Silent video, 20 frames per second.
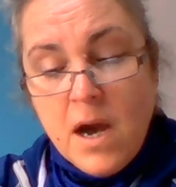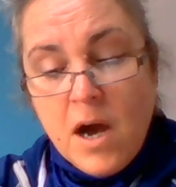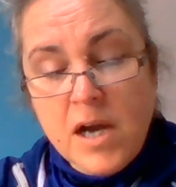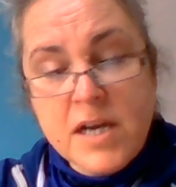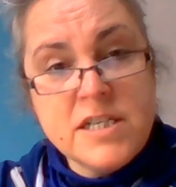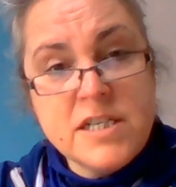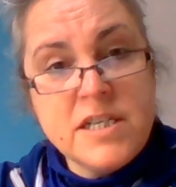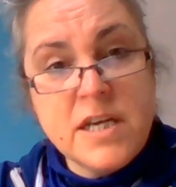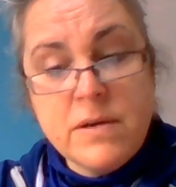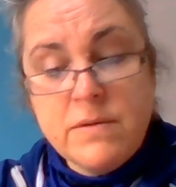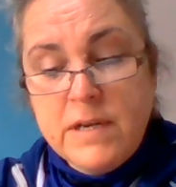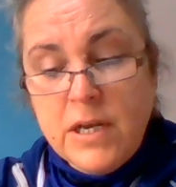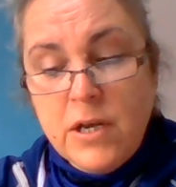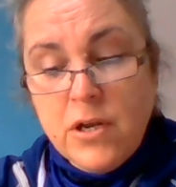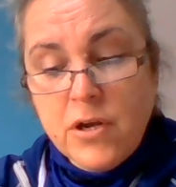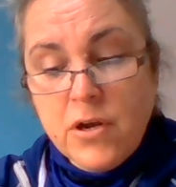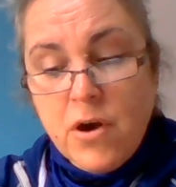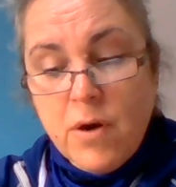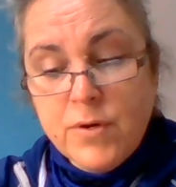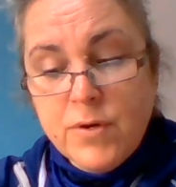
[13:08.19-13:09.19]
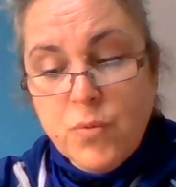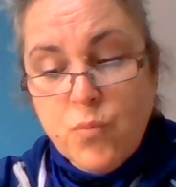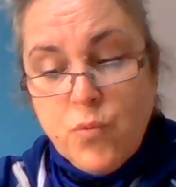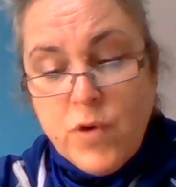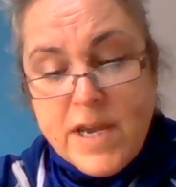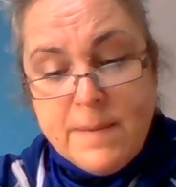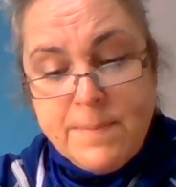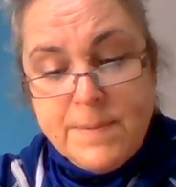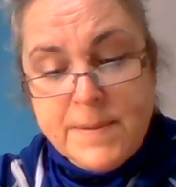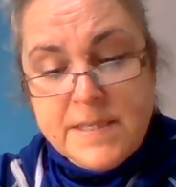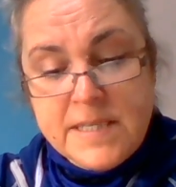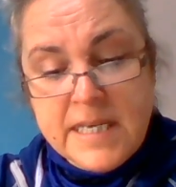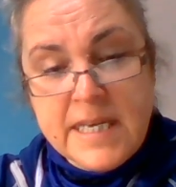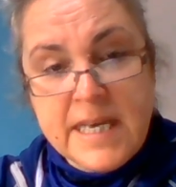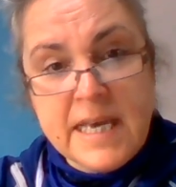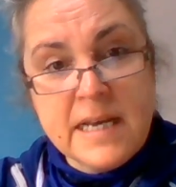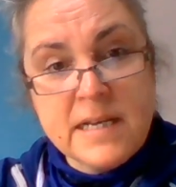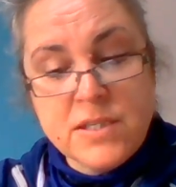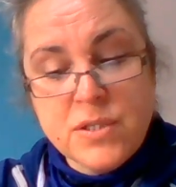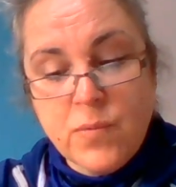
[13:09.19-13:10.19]
I could only look on and weep as he
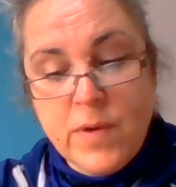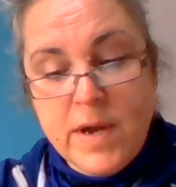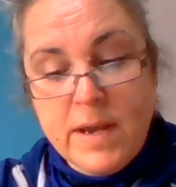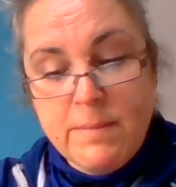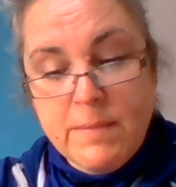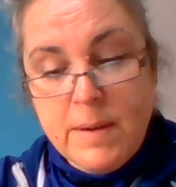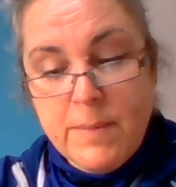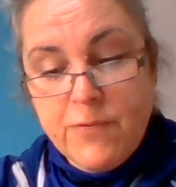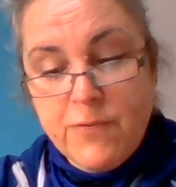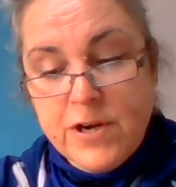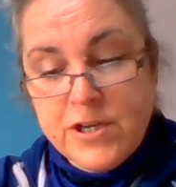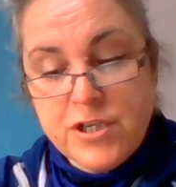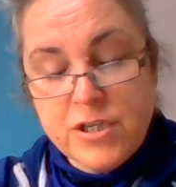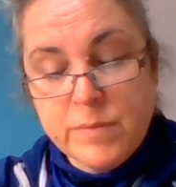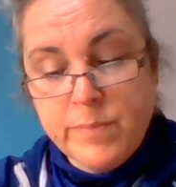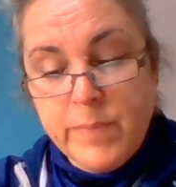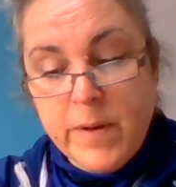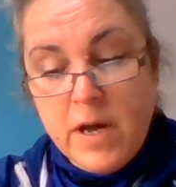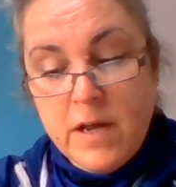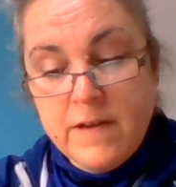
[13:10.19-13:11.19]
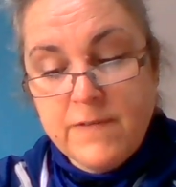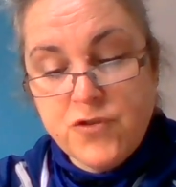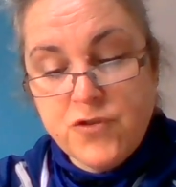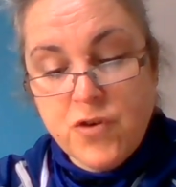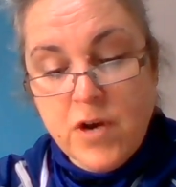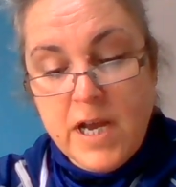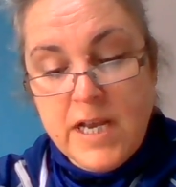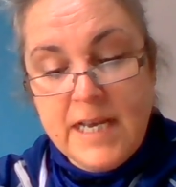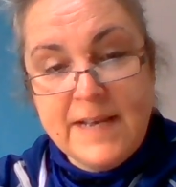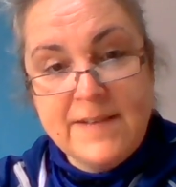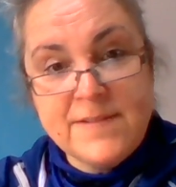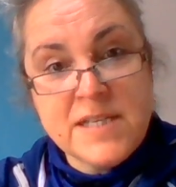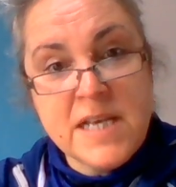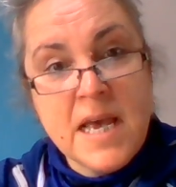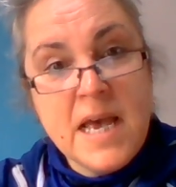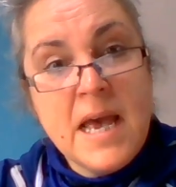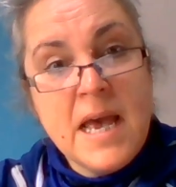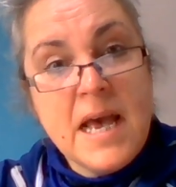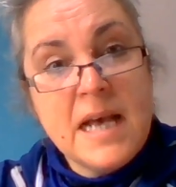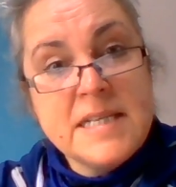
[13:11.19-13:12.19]
kicked away my precious pile of dry leaves,
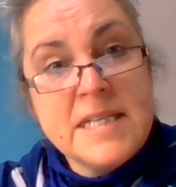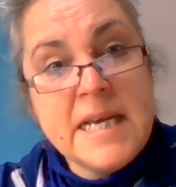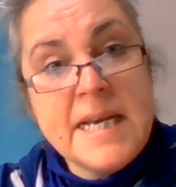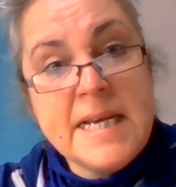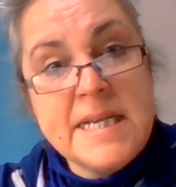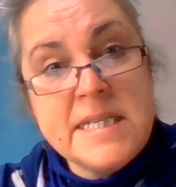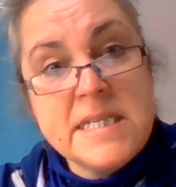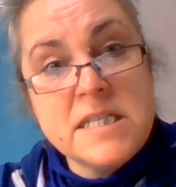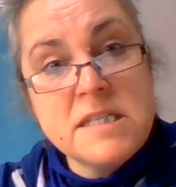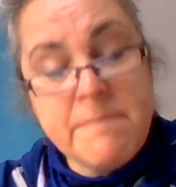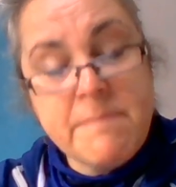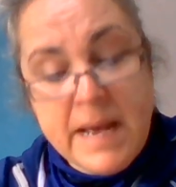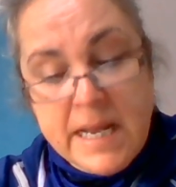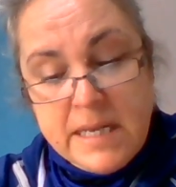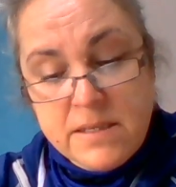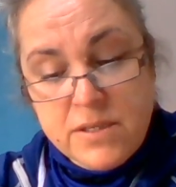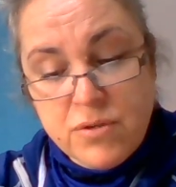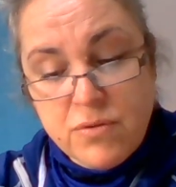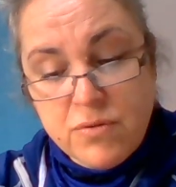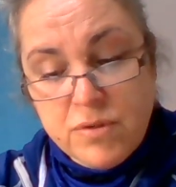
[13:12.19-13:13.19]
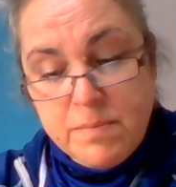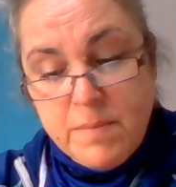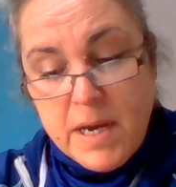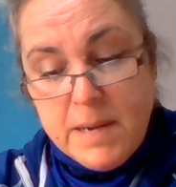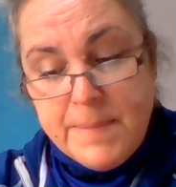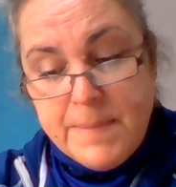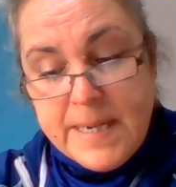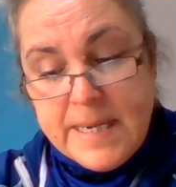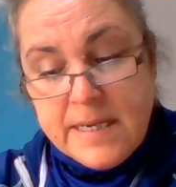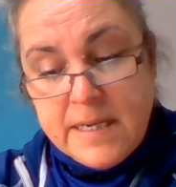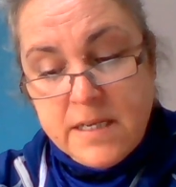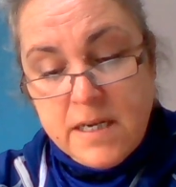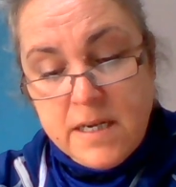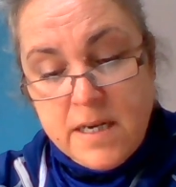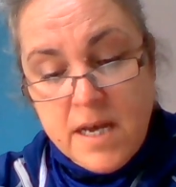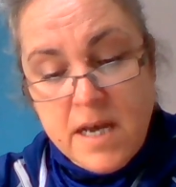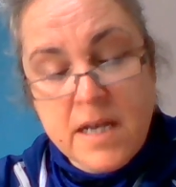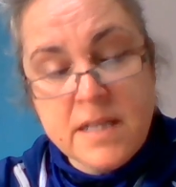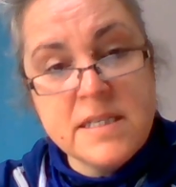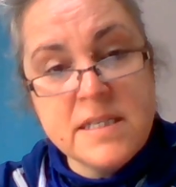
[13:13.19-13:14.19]
as he dismantled my beacon
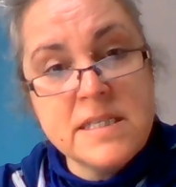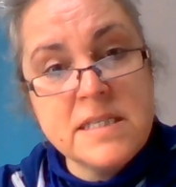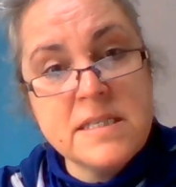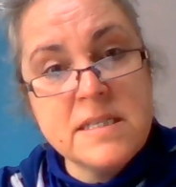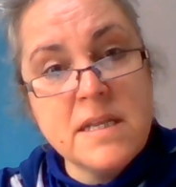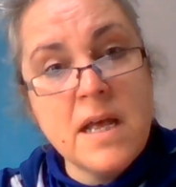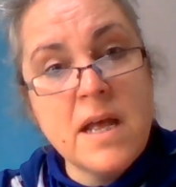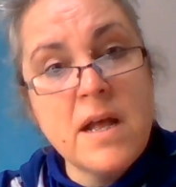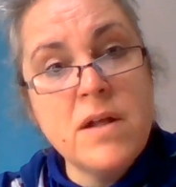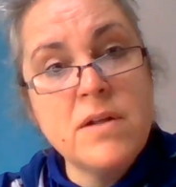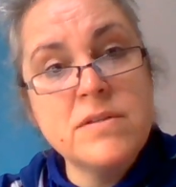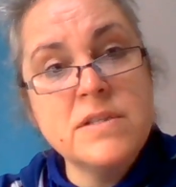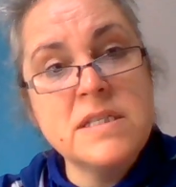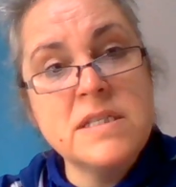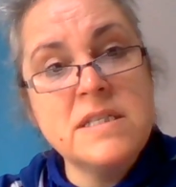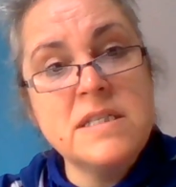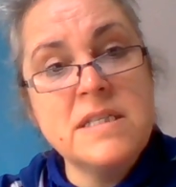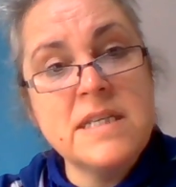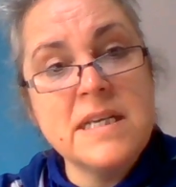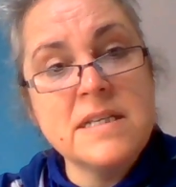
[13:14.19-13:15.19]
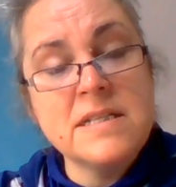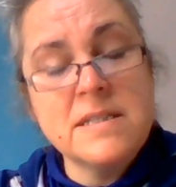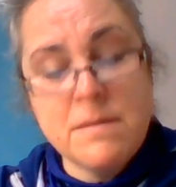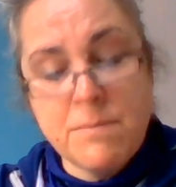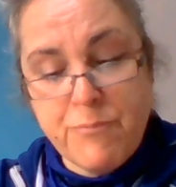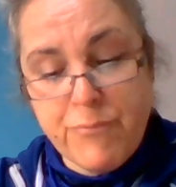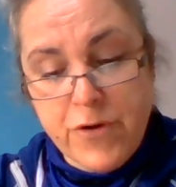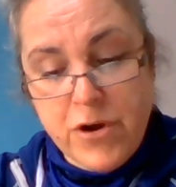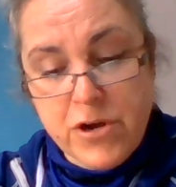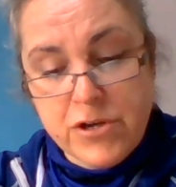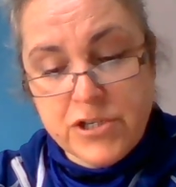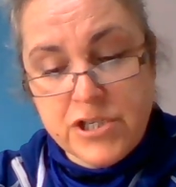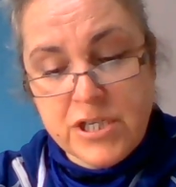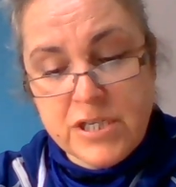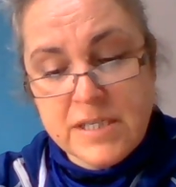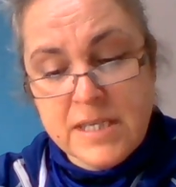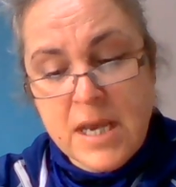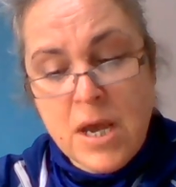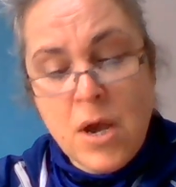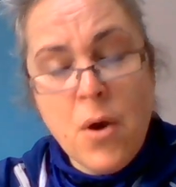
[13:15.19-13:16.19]
and the, held the sticks and
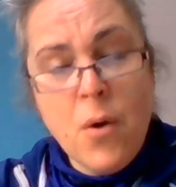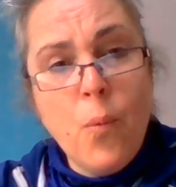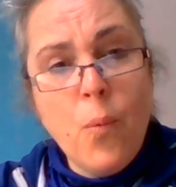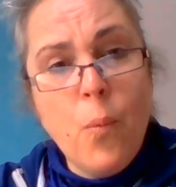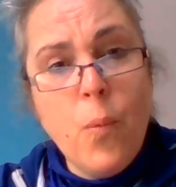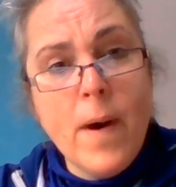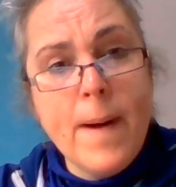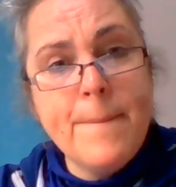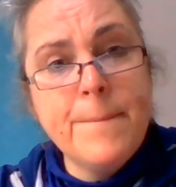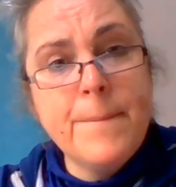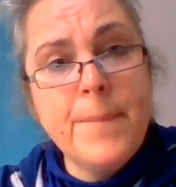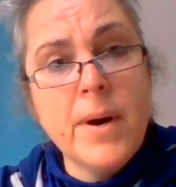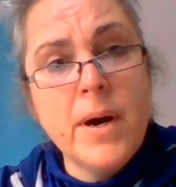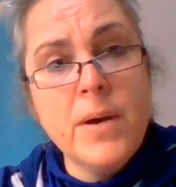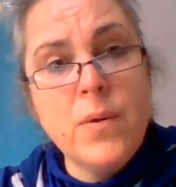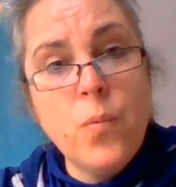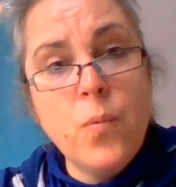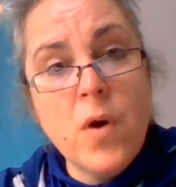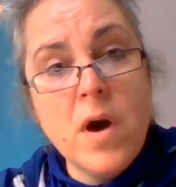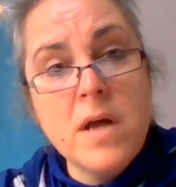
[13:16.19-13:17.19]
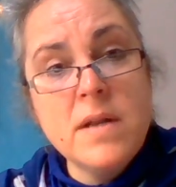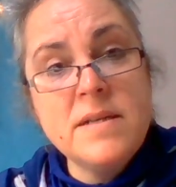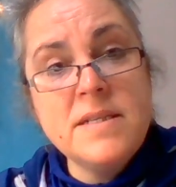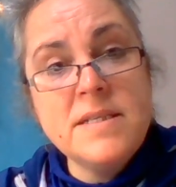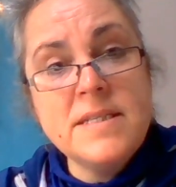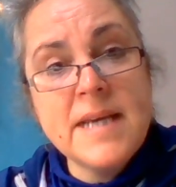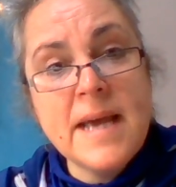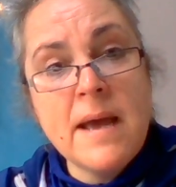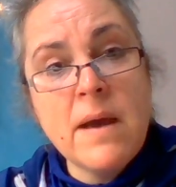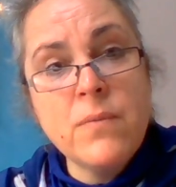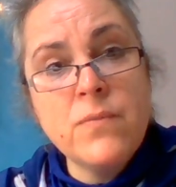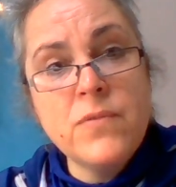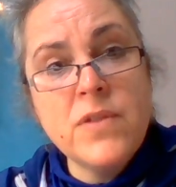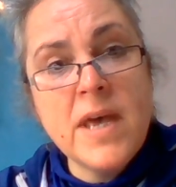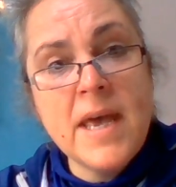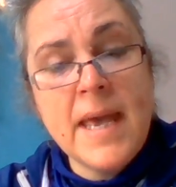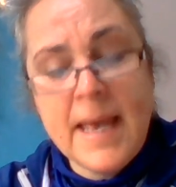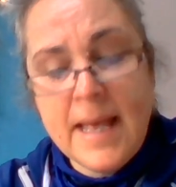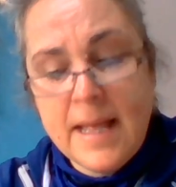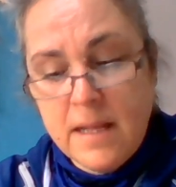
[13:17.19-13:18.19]
branches one by one down
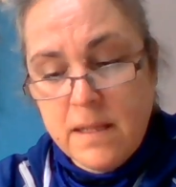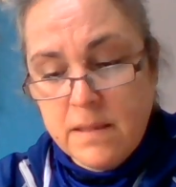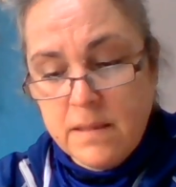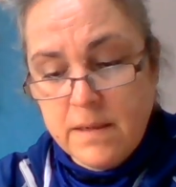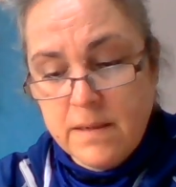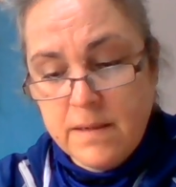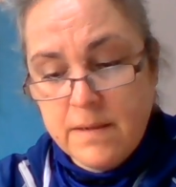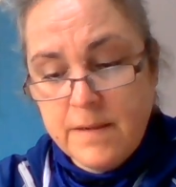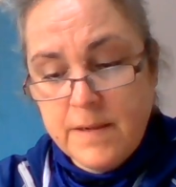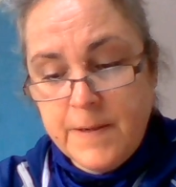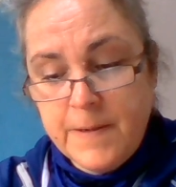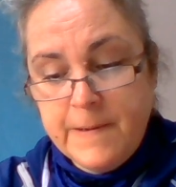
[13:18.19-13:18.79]
the hill.